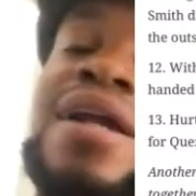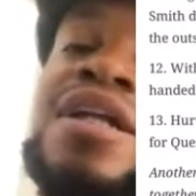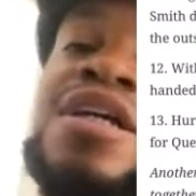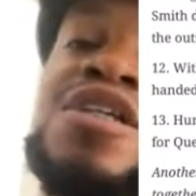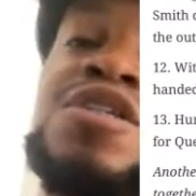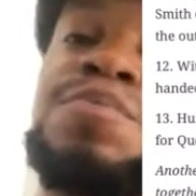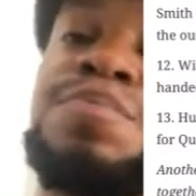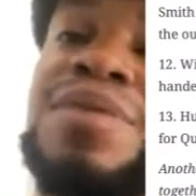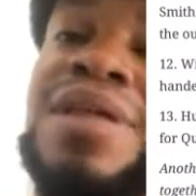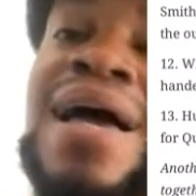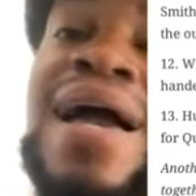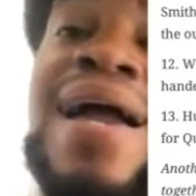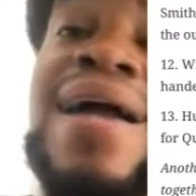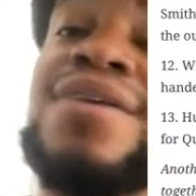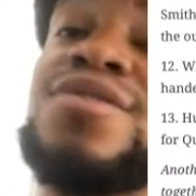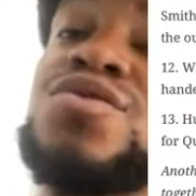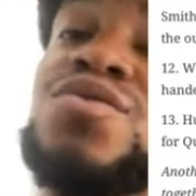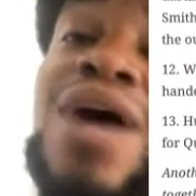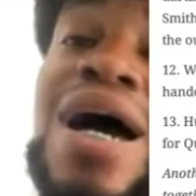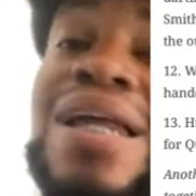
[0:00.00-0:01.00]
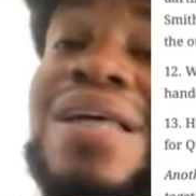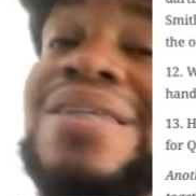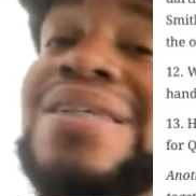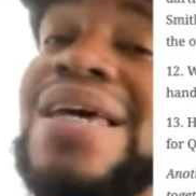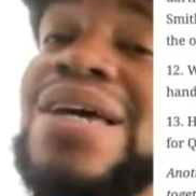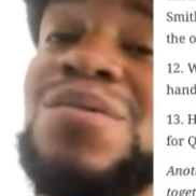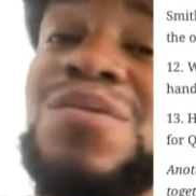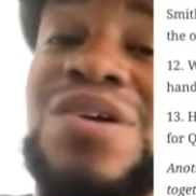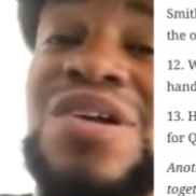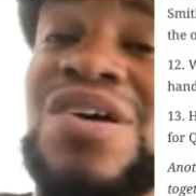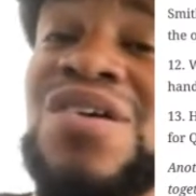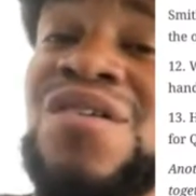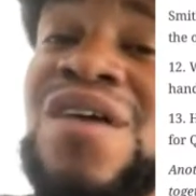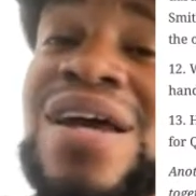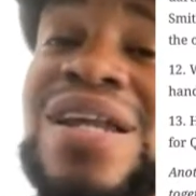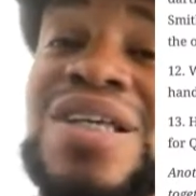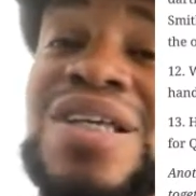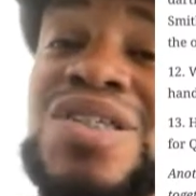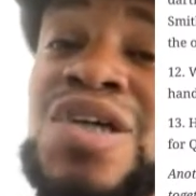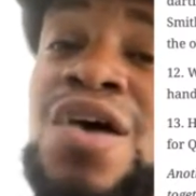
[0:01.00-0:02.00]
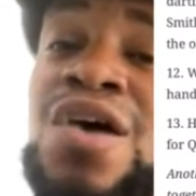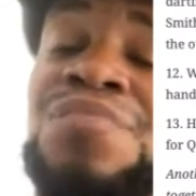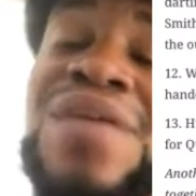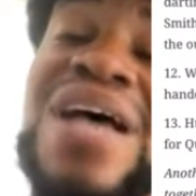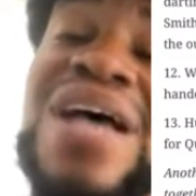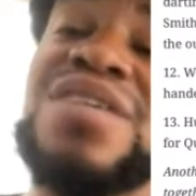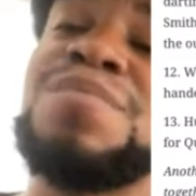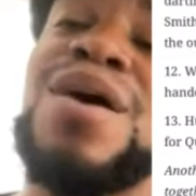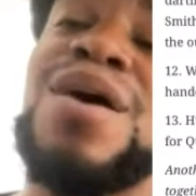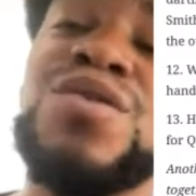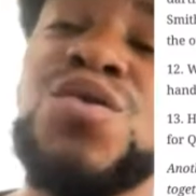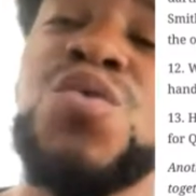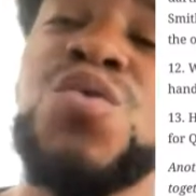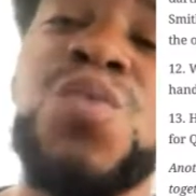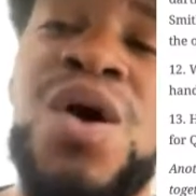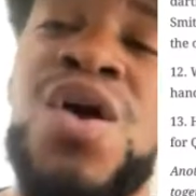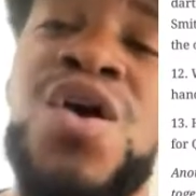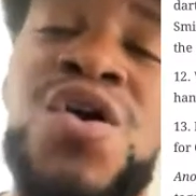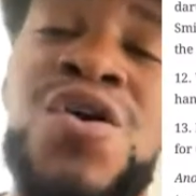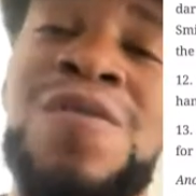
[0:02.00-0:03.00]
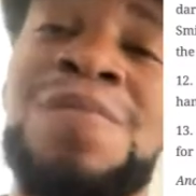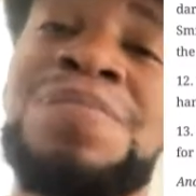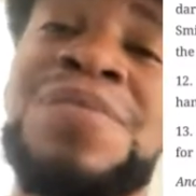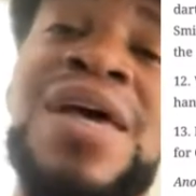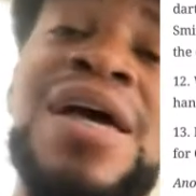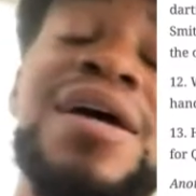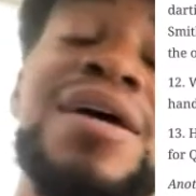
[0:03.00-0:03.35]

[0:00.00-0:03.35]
these plays you got to take with a grain of salt. That's my new word